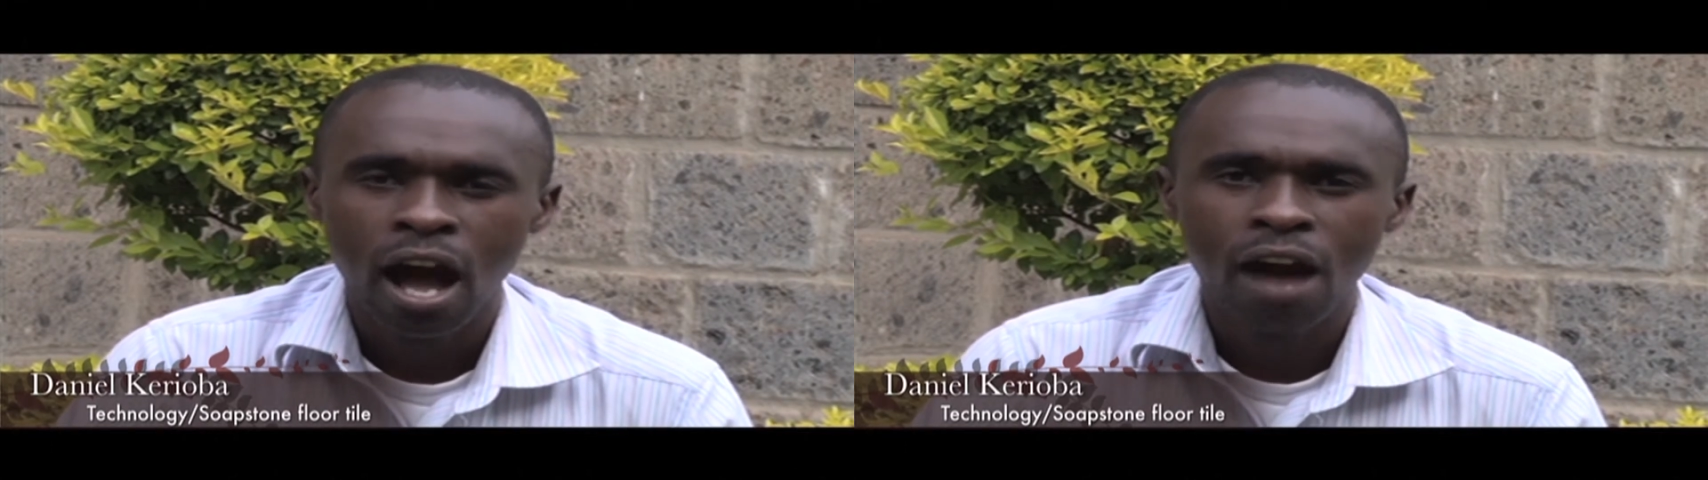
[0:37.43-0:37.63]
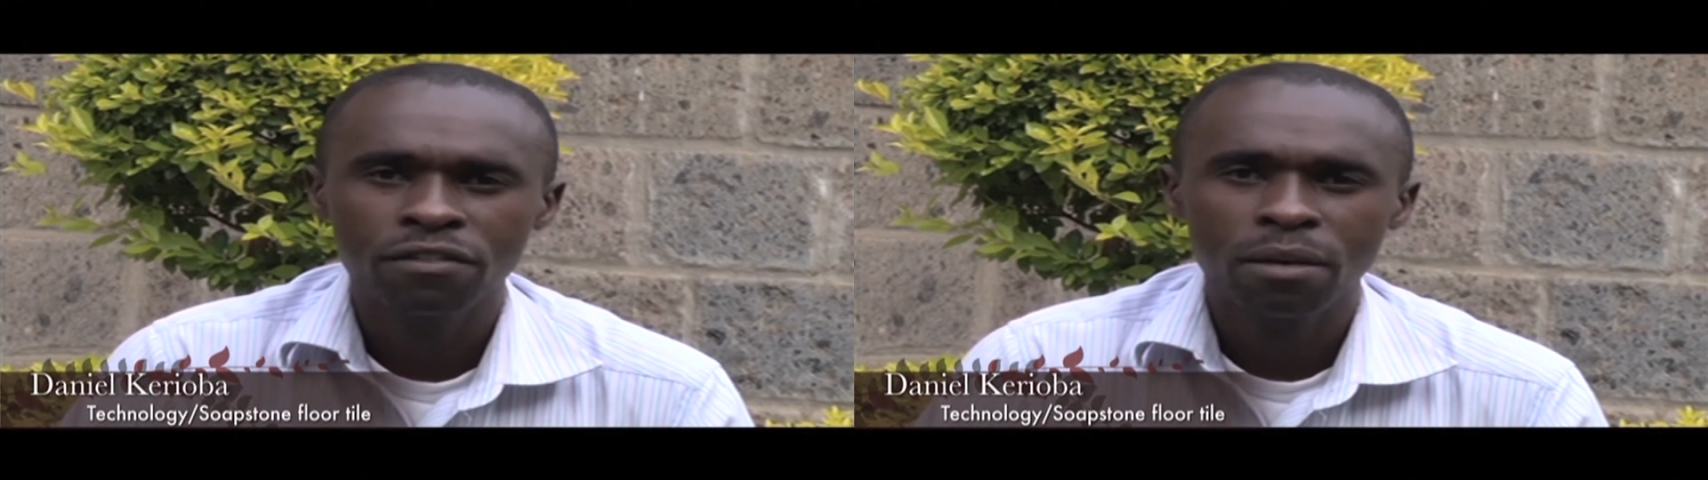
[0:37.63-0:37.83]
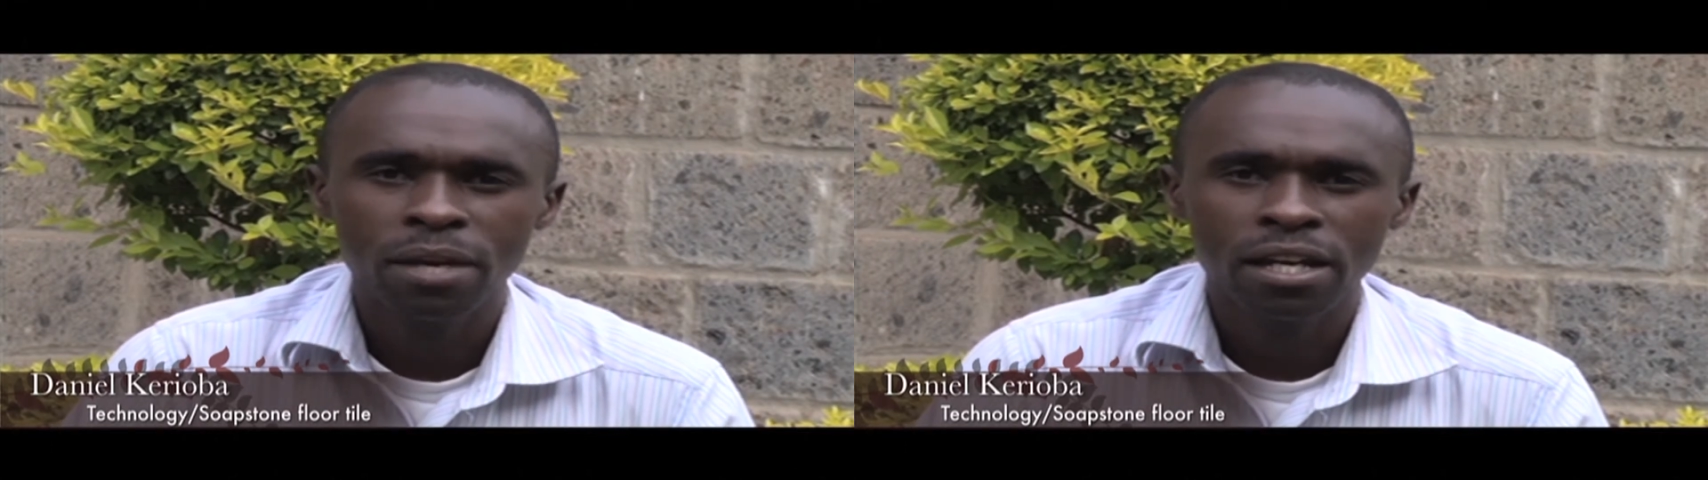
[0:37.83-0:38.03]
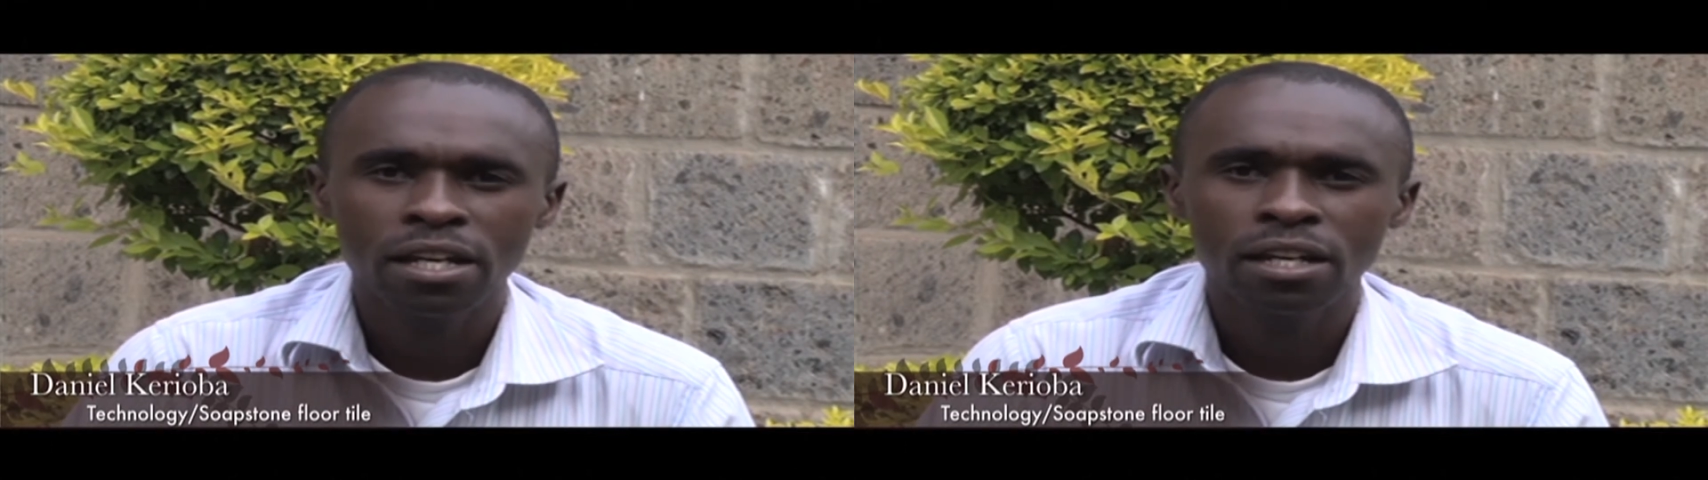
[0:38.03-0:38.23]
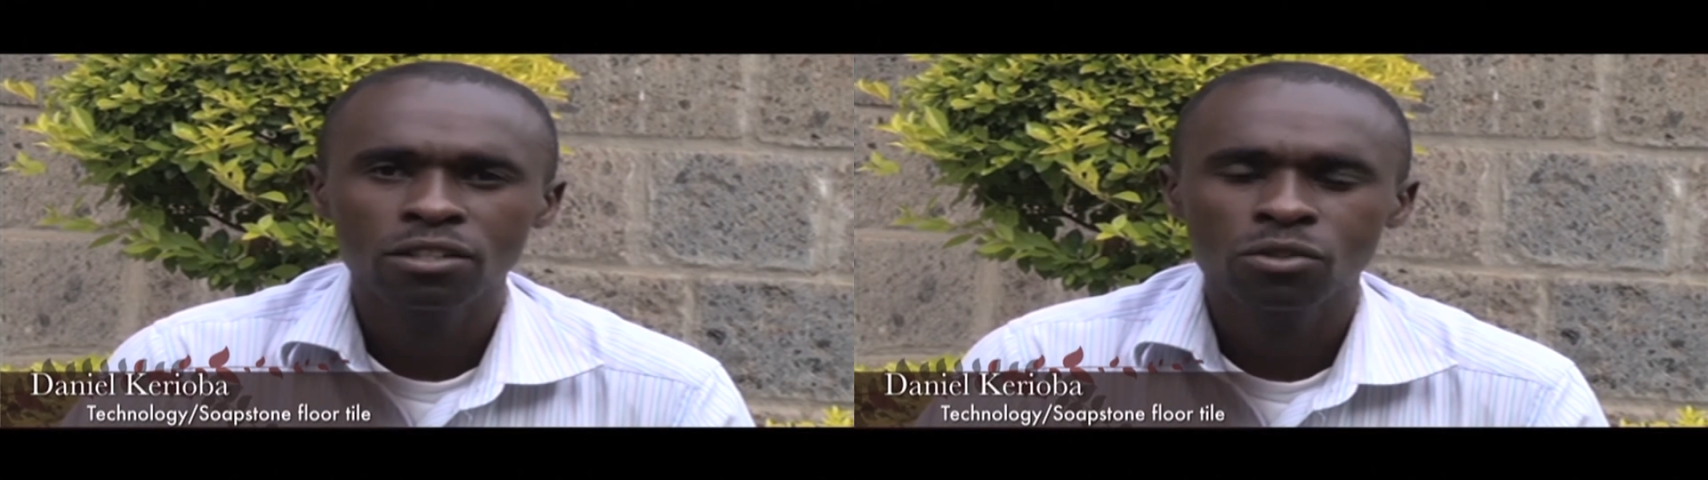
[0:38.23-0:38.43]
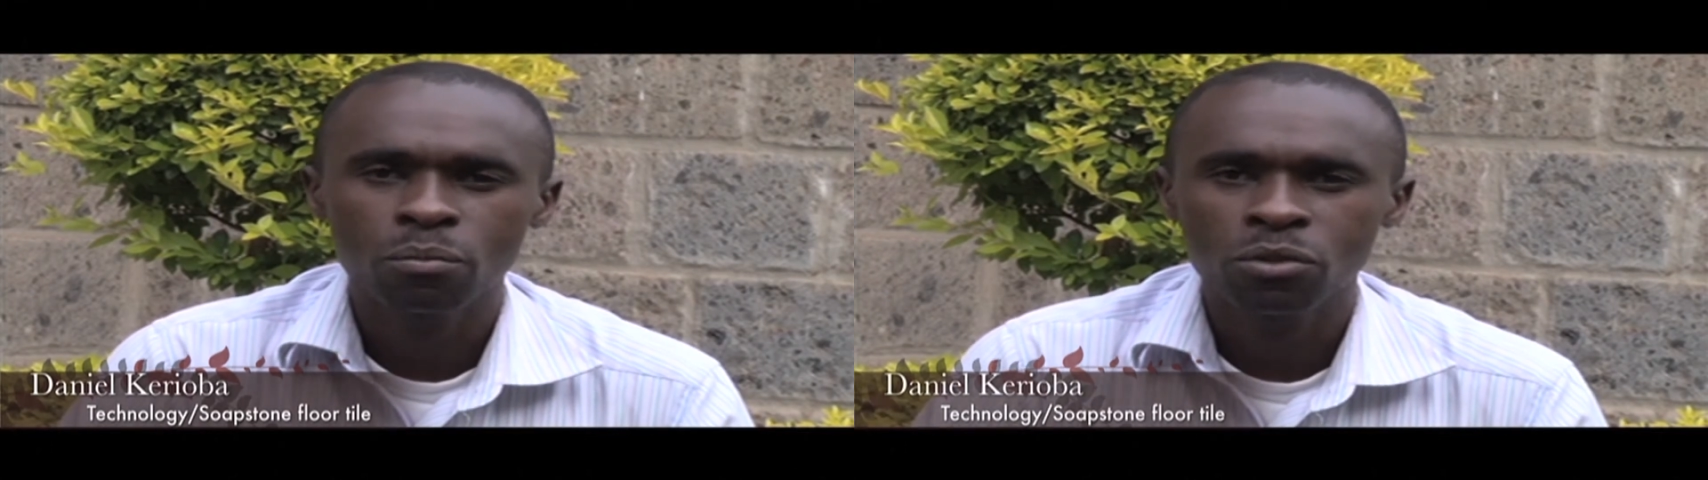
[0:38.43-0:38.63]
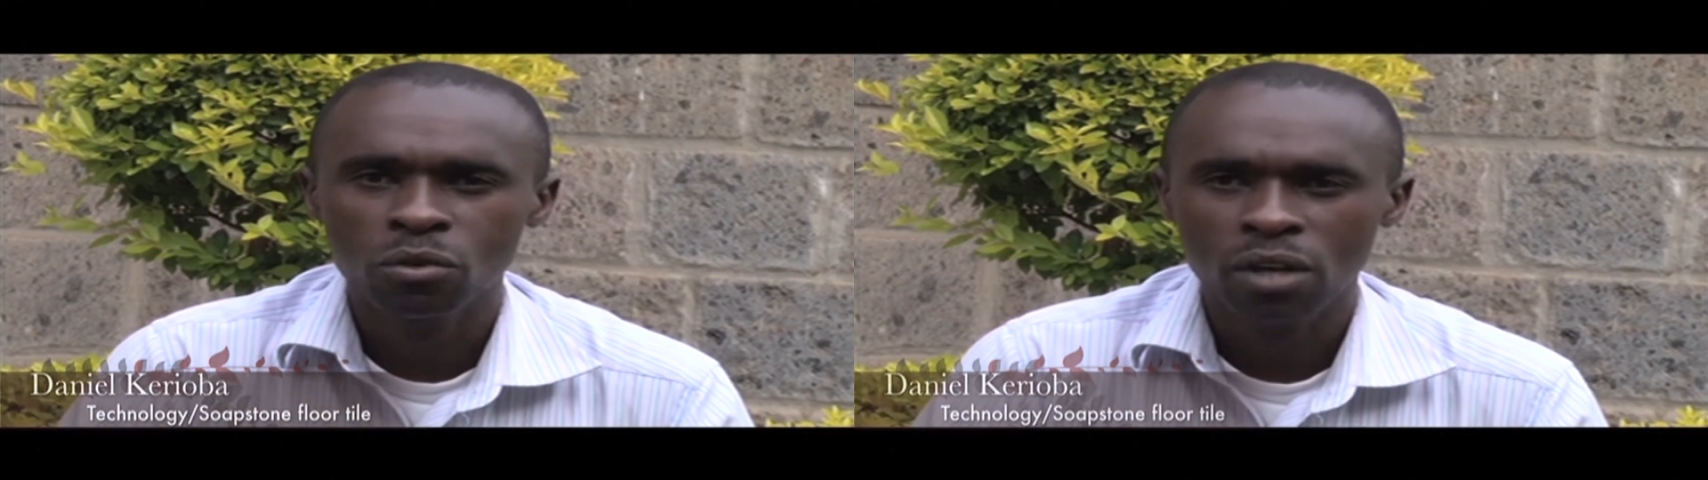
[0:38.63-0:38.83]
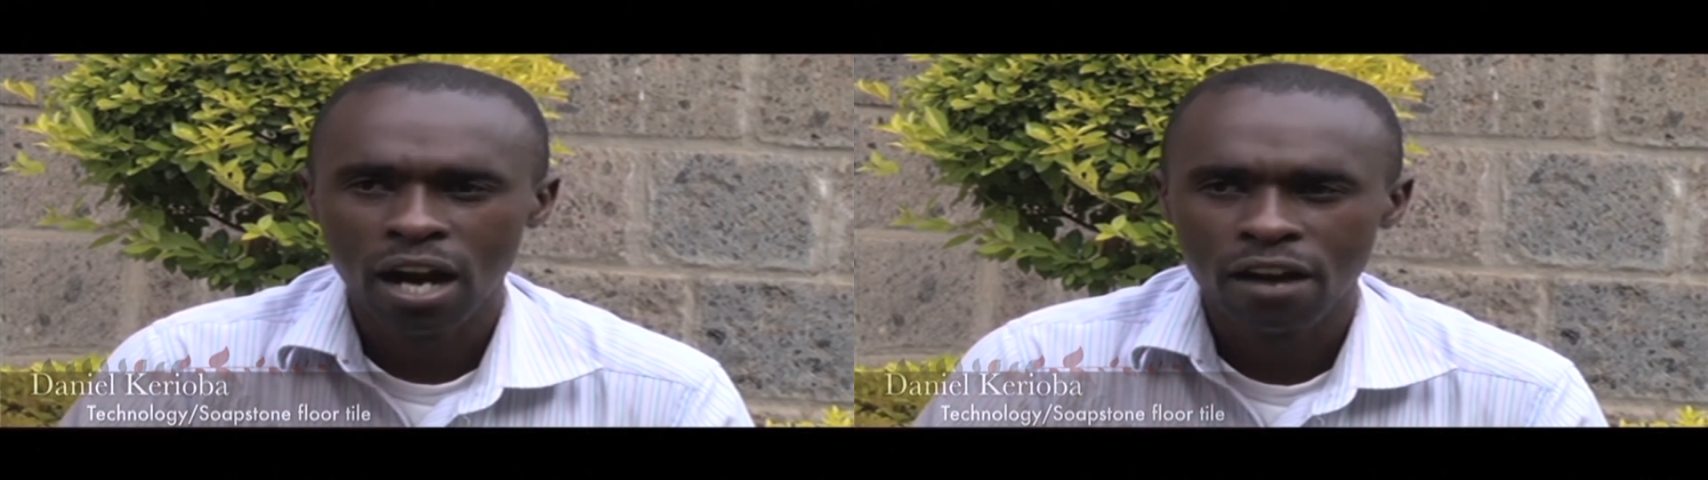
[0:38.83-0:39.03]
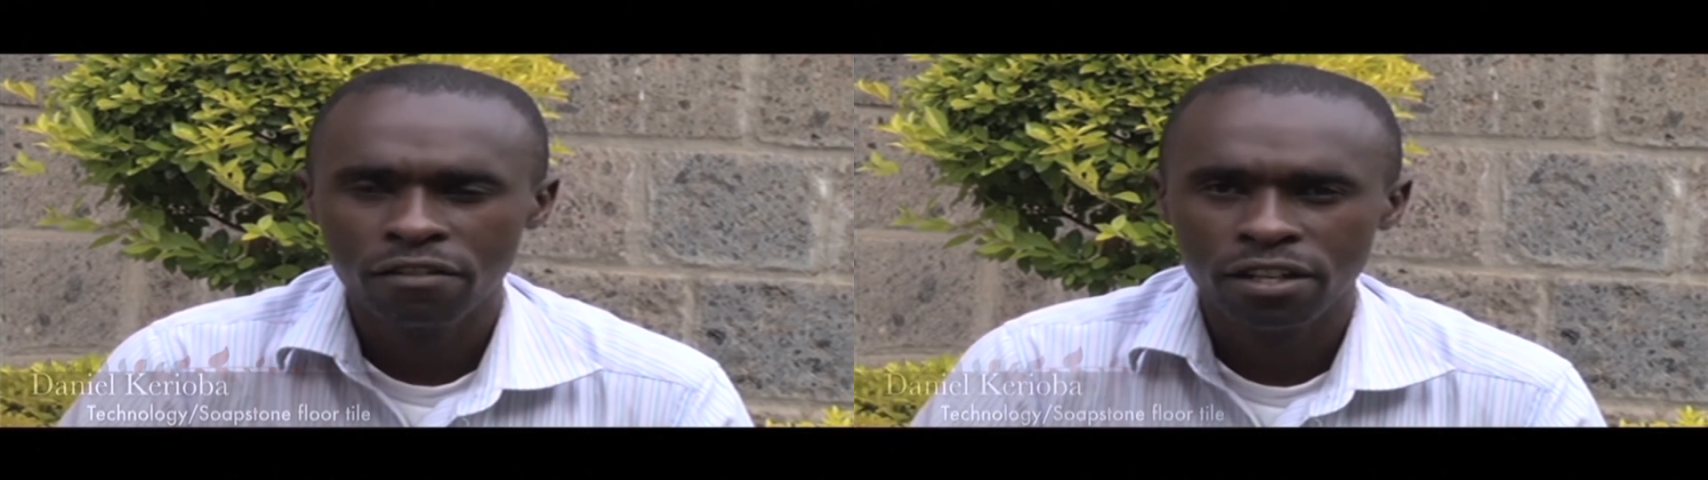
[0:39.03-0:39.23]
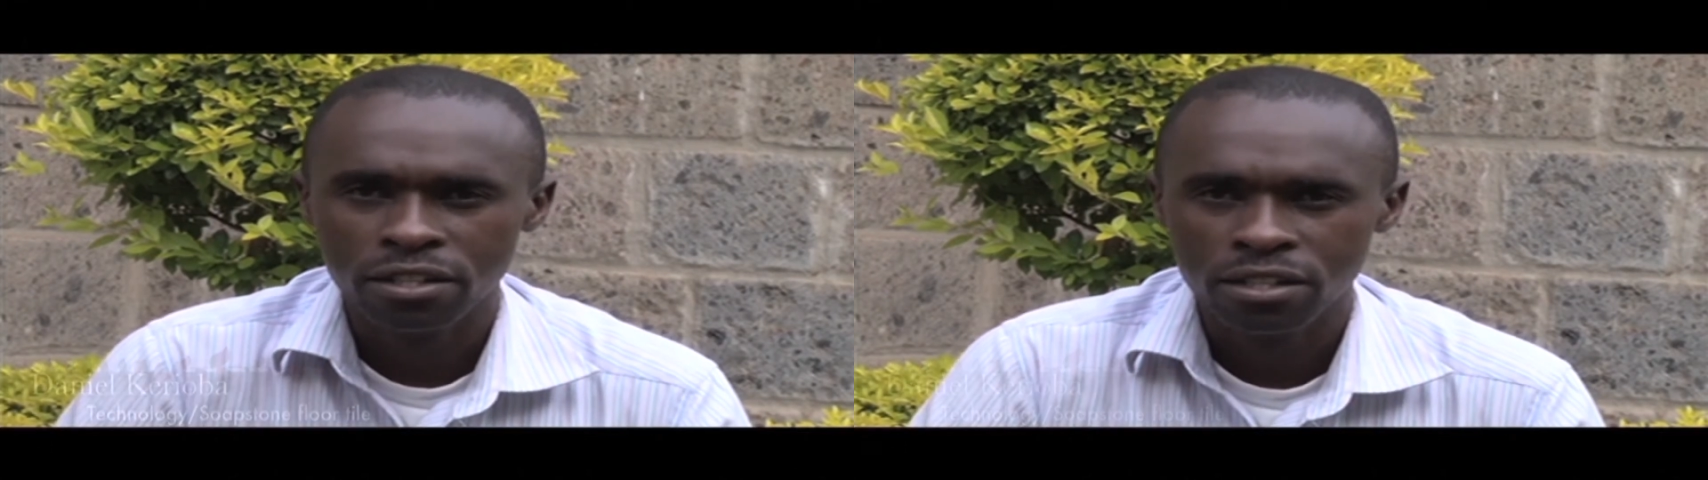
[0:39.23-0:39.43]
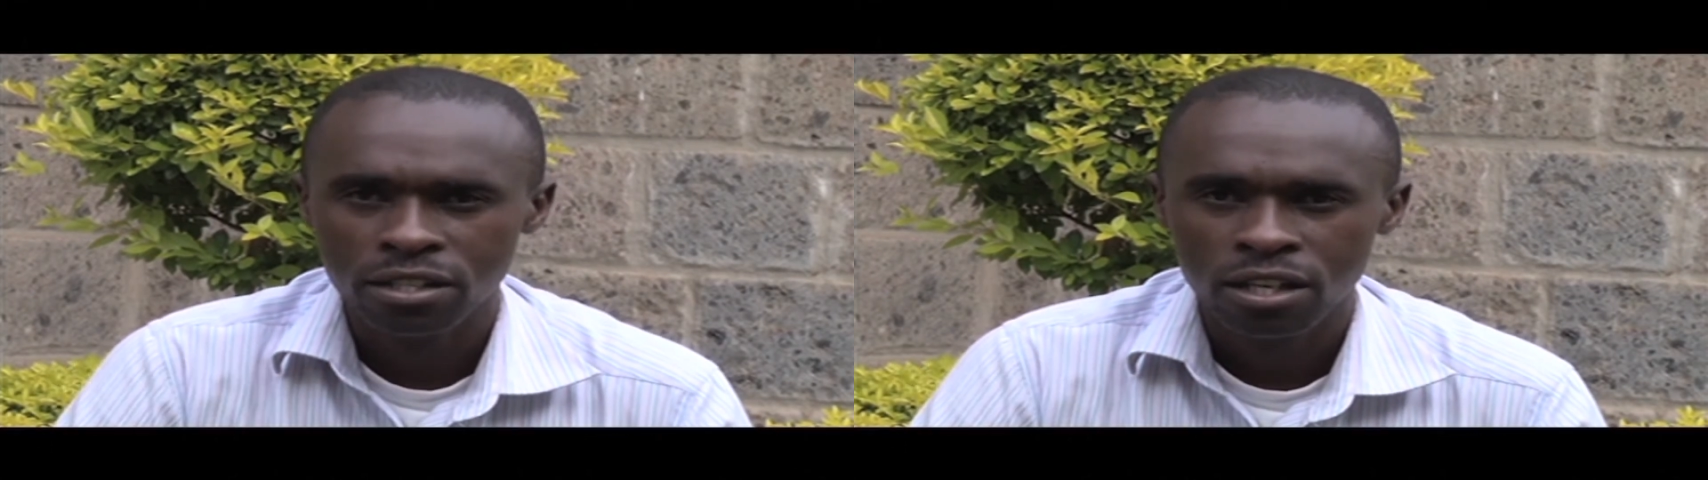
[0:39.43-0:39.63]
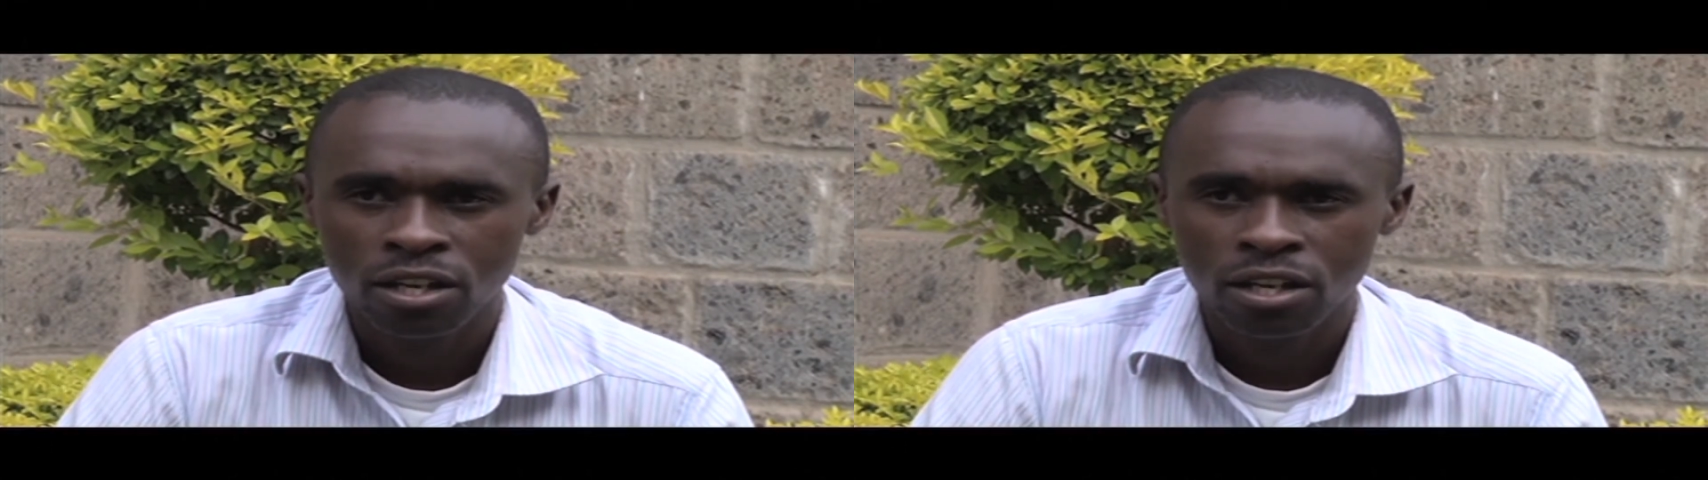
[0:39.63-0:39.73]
after making soapstone carvings.